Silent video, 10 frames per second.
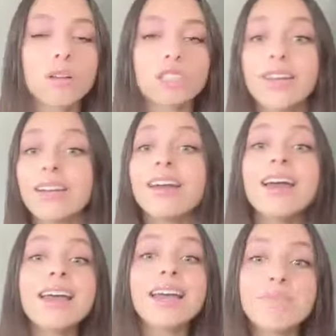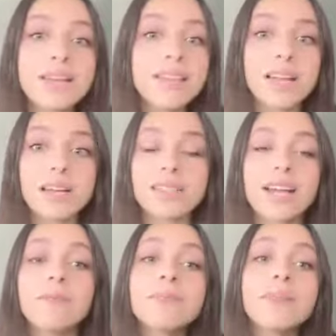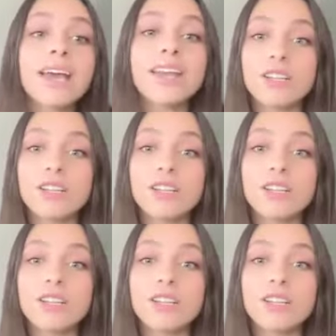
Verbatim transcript: cultivated in me things like an